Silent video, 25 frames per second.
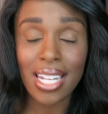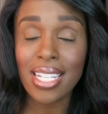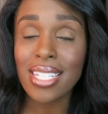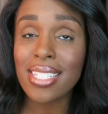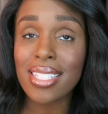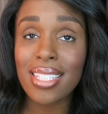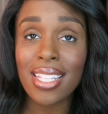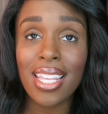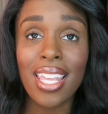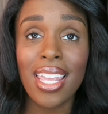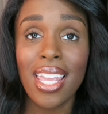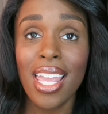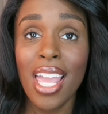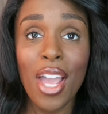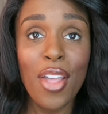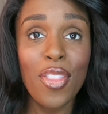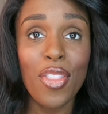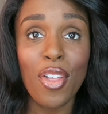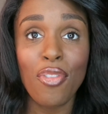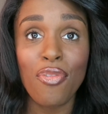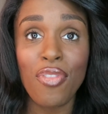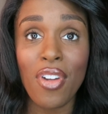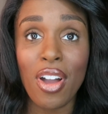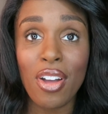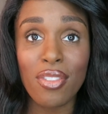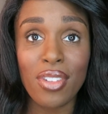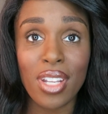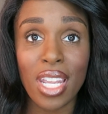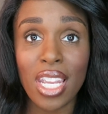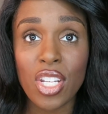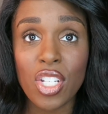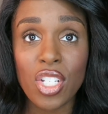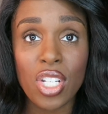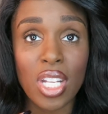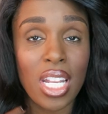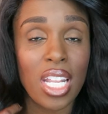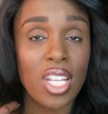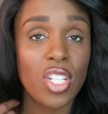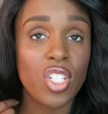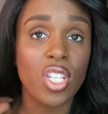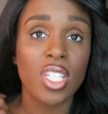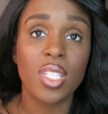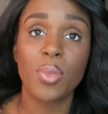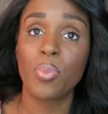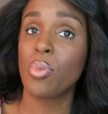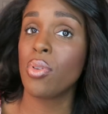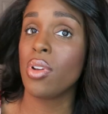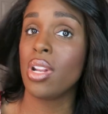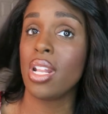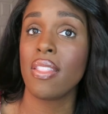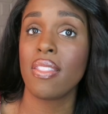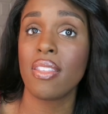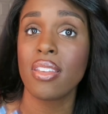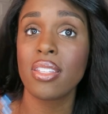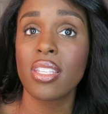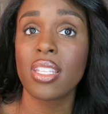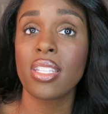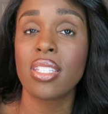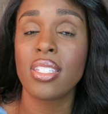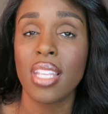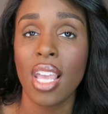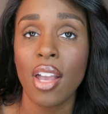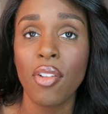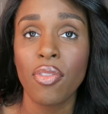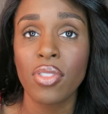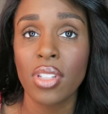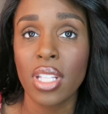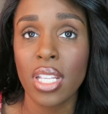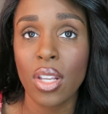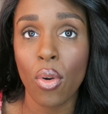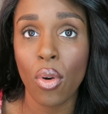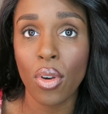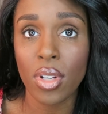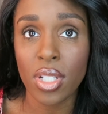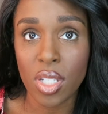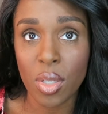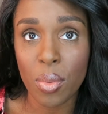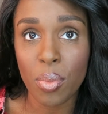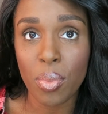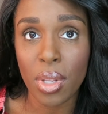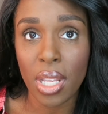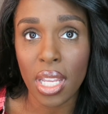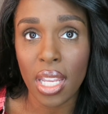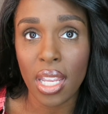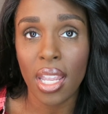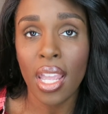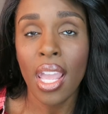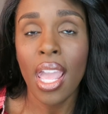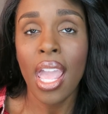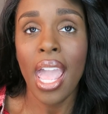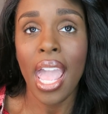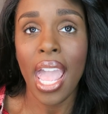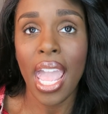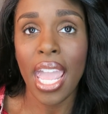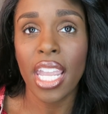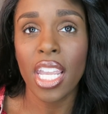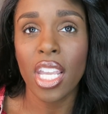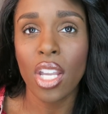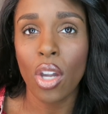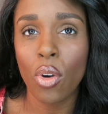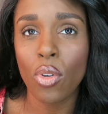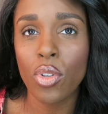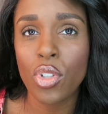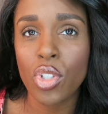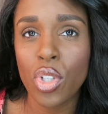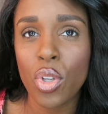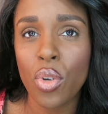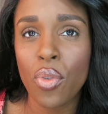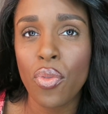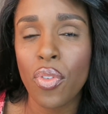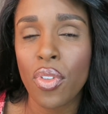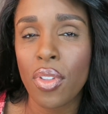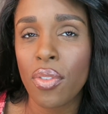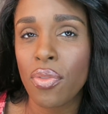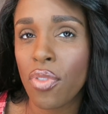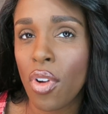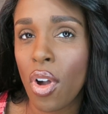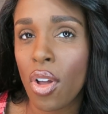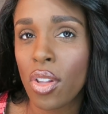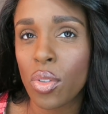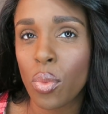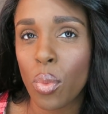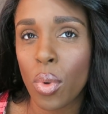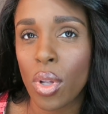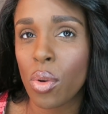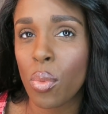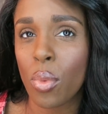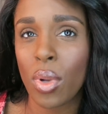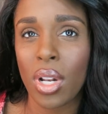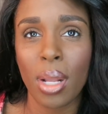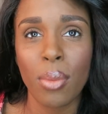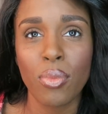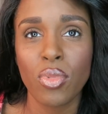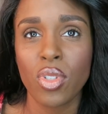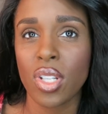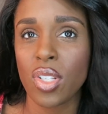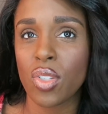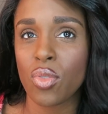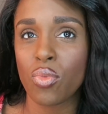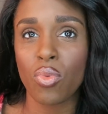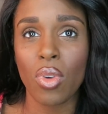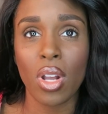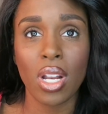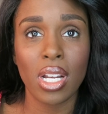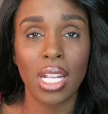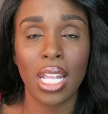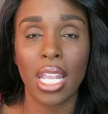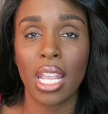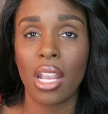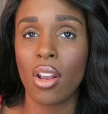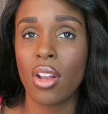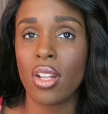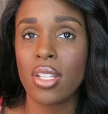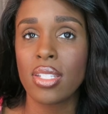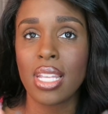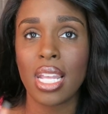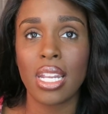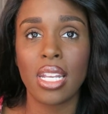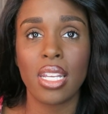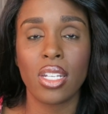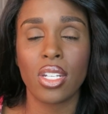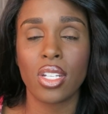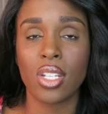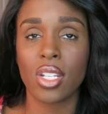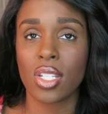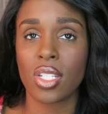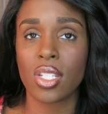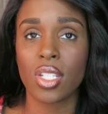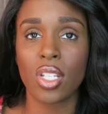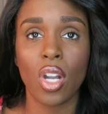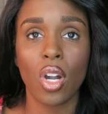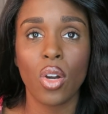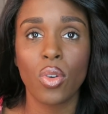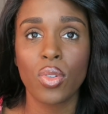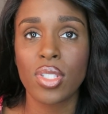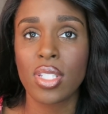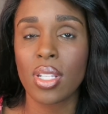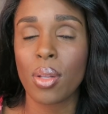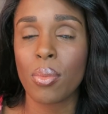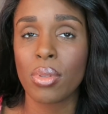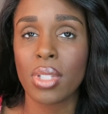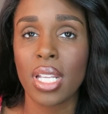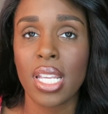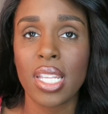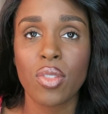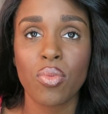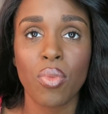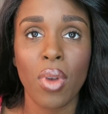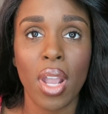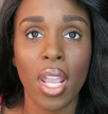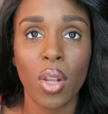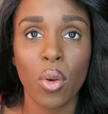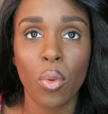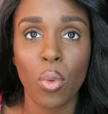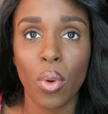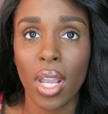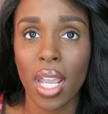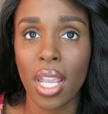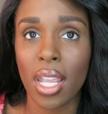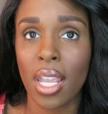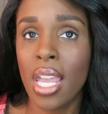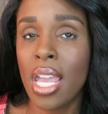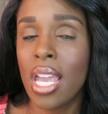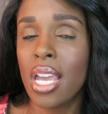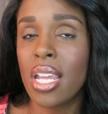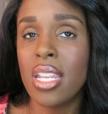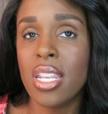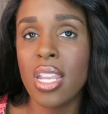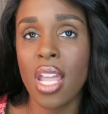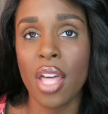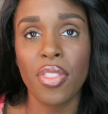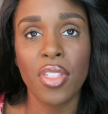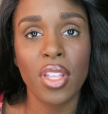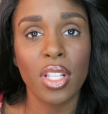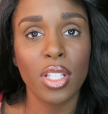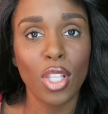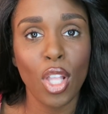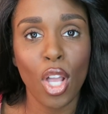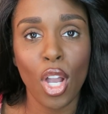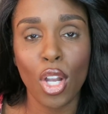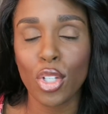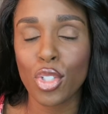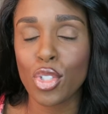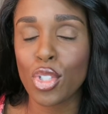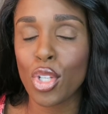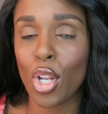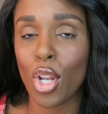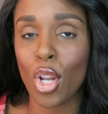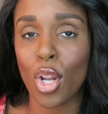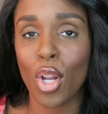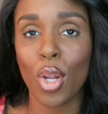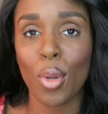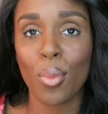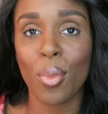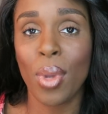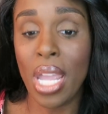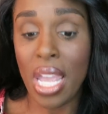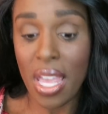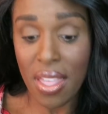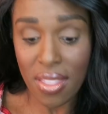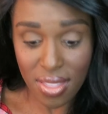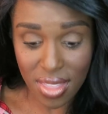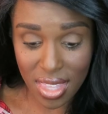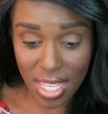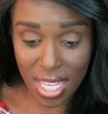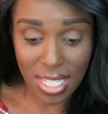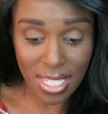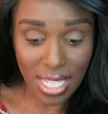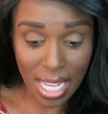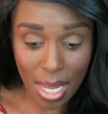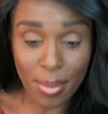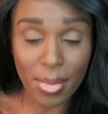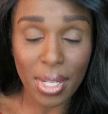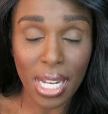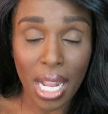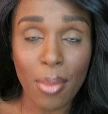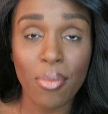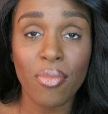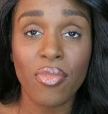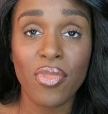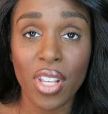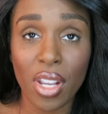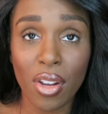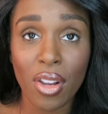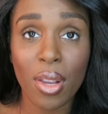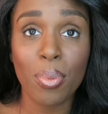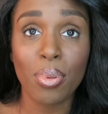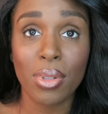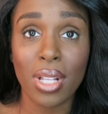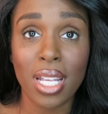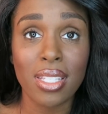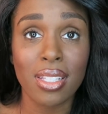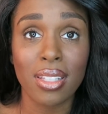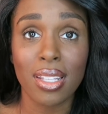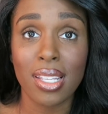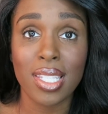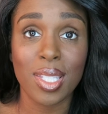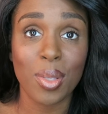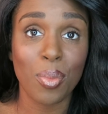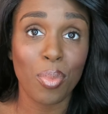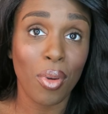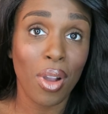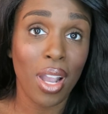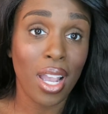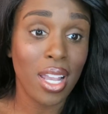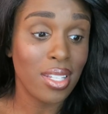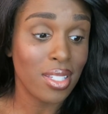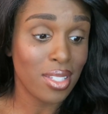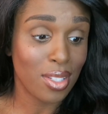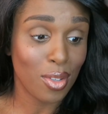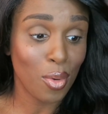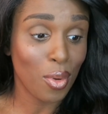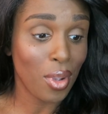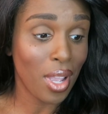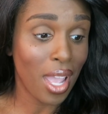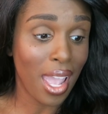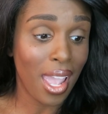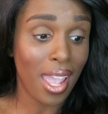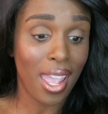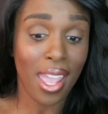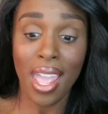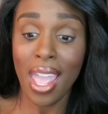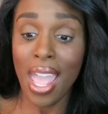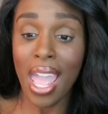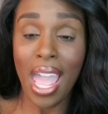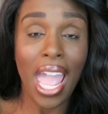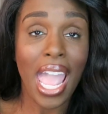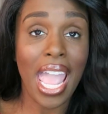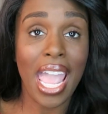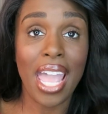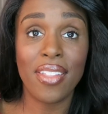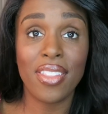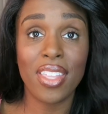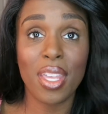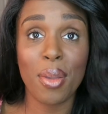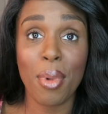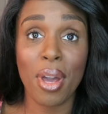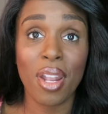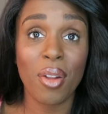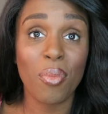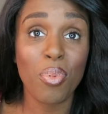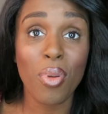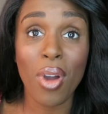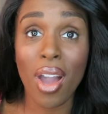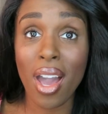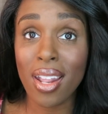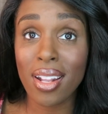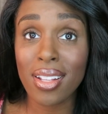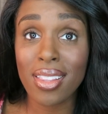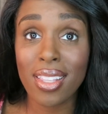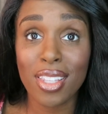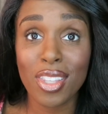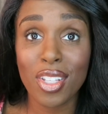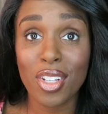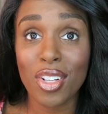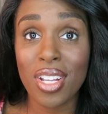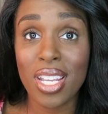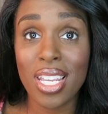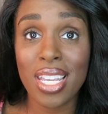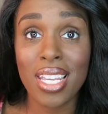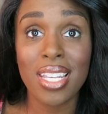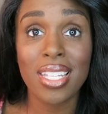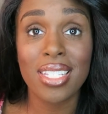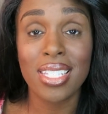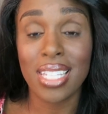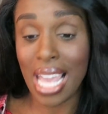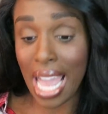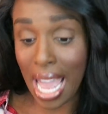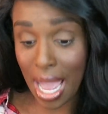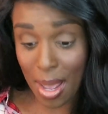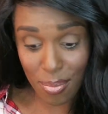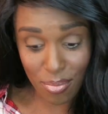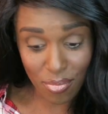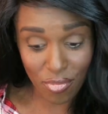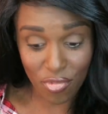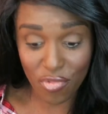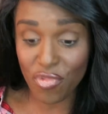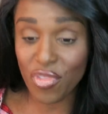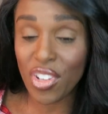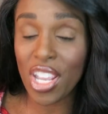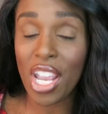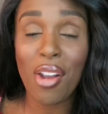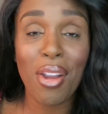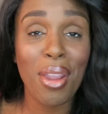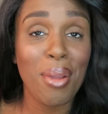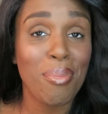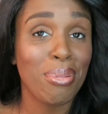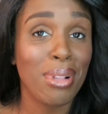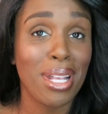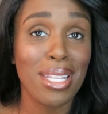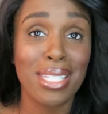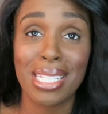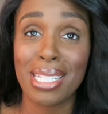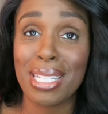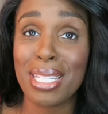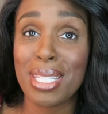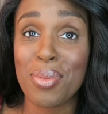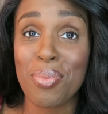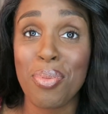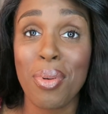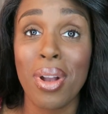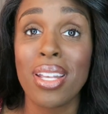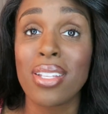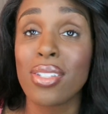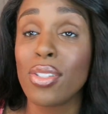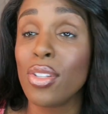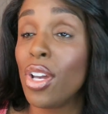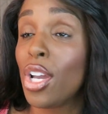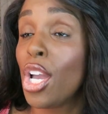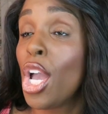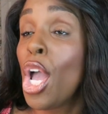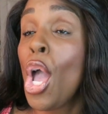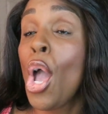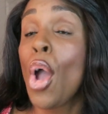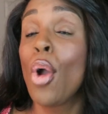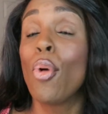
Honestly, the foundation, it's just pretty. This is definitely going to be a go-to for the fall and winter when I'm just running errands. I need to just go someplace right quick, nothing long-term. This, I mean, I'm very pleasantly surprised, okay? And the amount of product that there is, I'm very pleasantly surprised. Look,